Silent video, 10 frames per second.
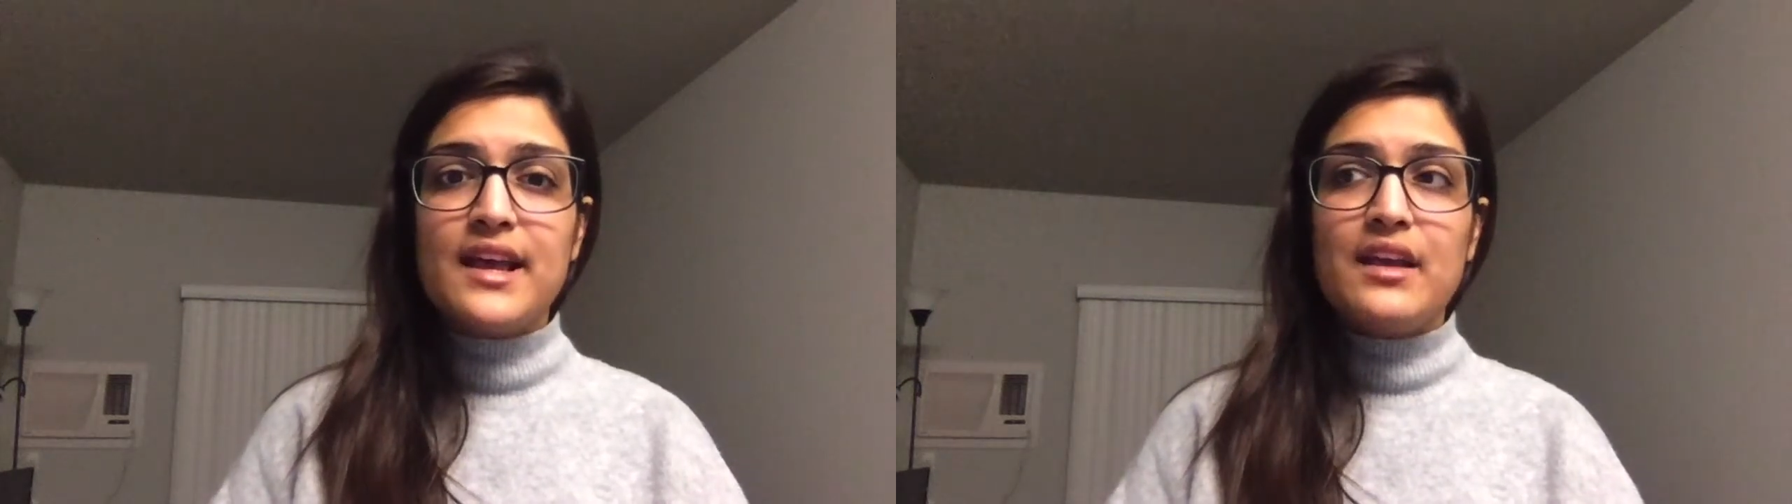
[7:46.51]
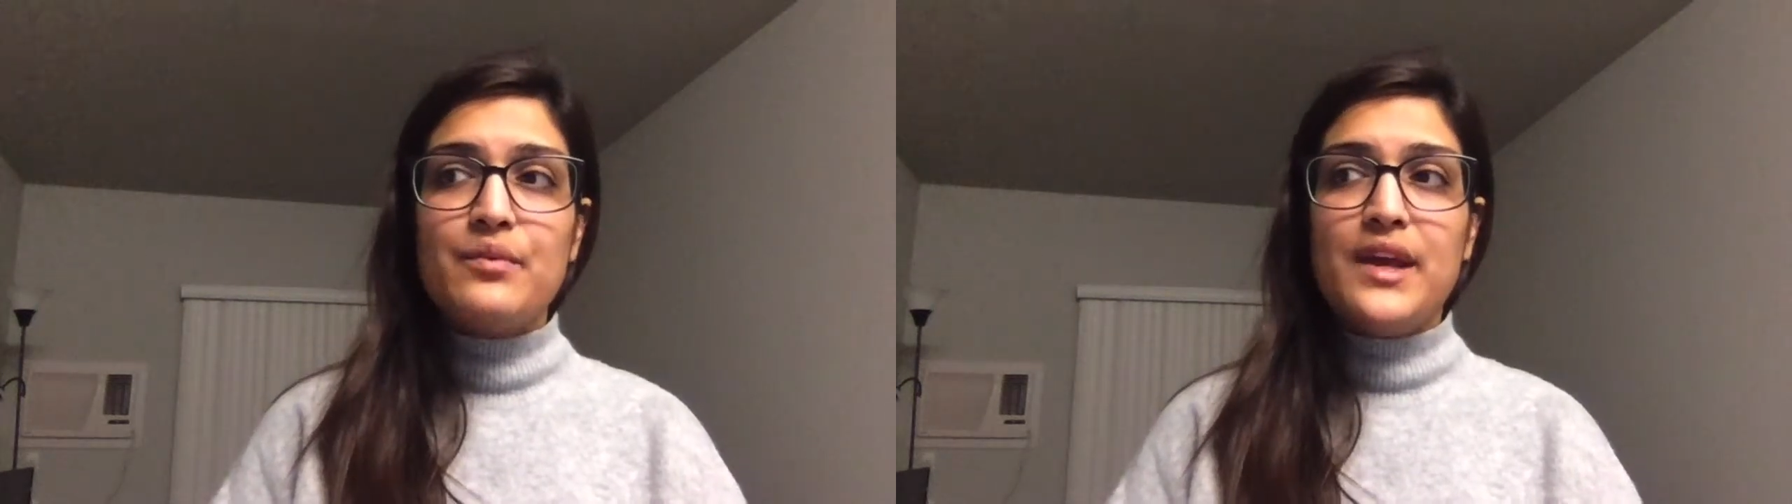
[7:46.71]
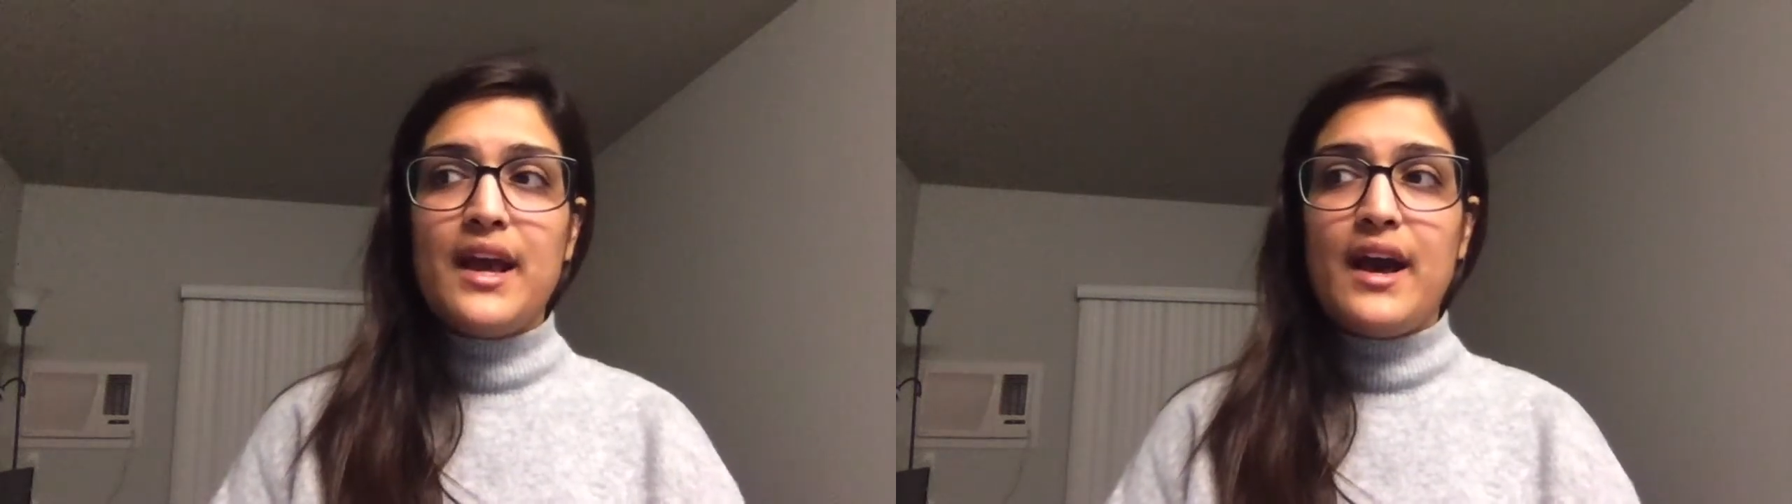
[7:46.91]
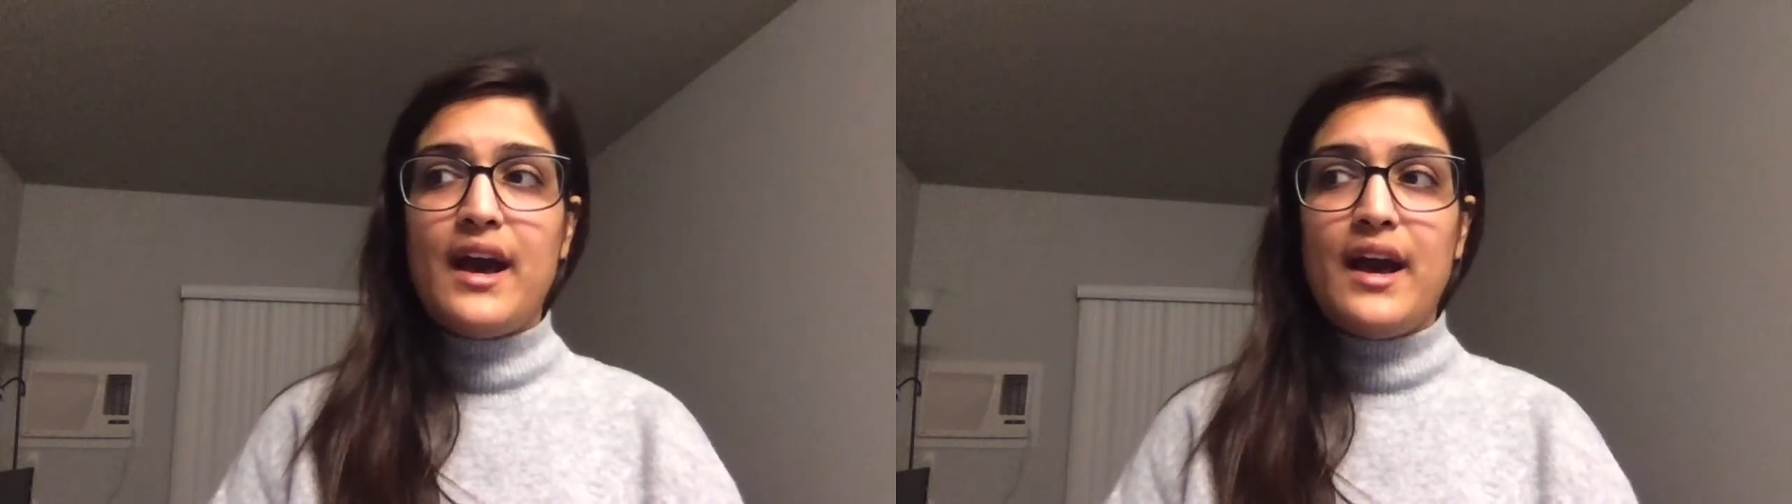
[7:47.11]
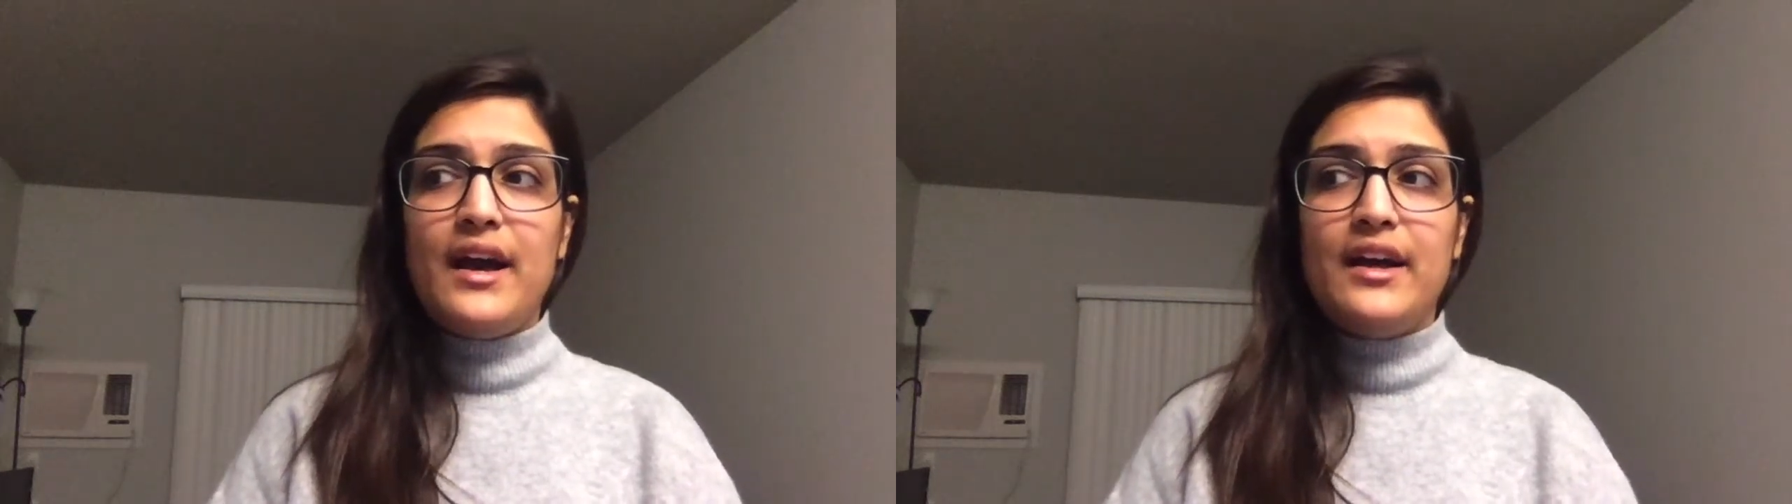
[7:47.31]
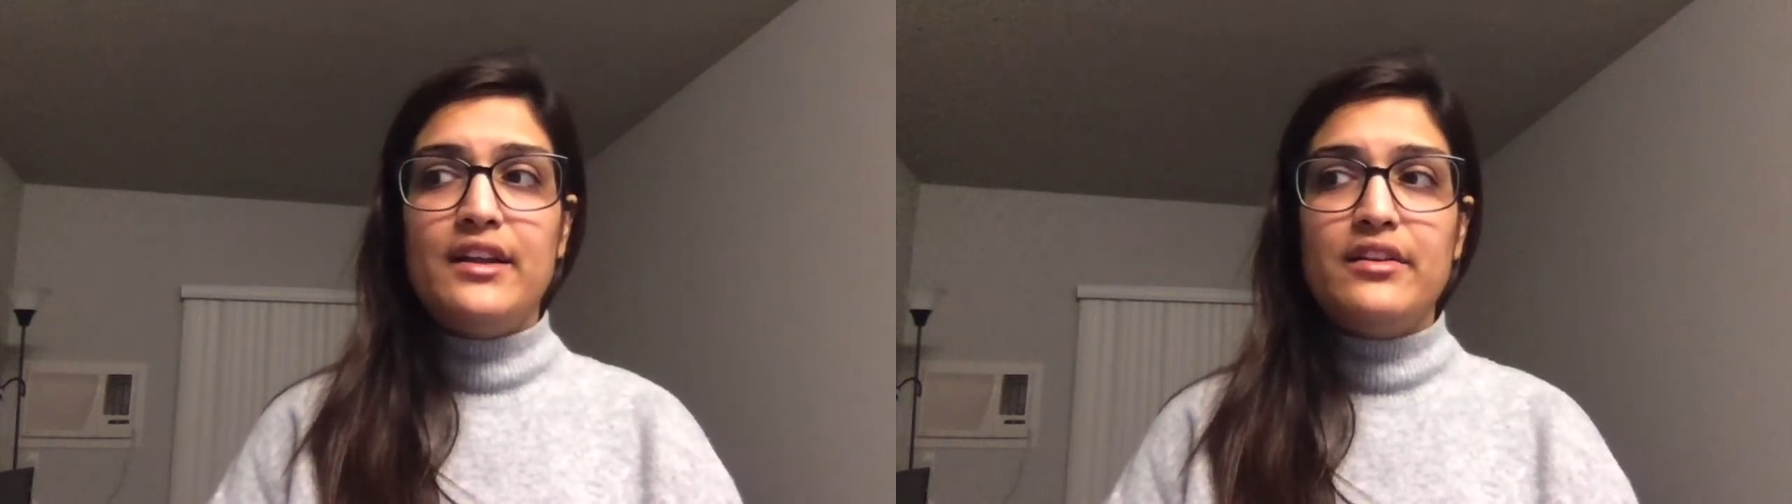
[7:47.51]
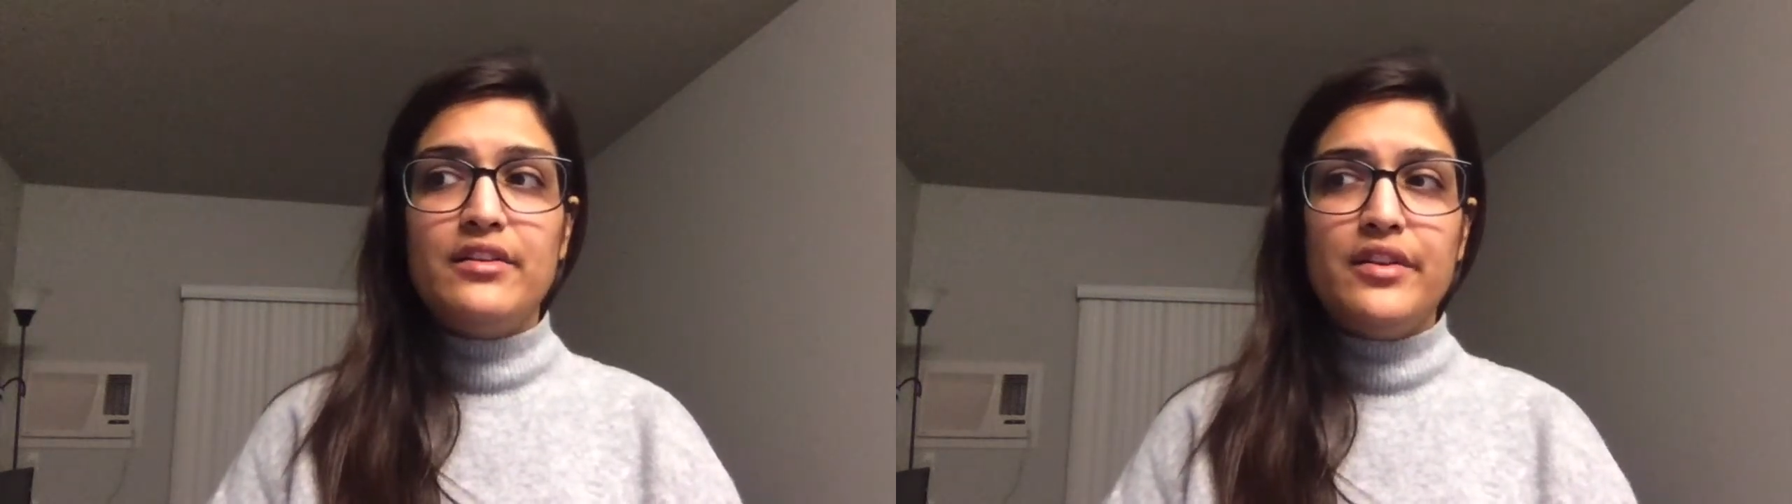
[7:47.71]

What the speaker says: and I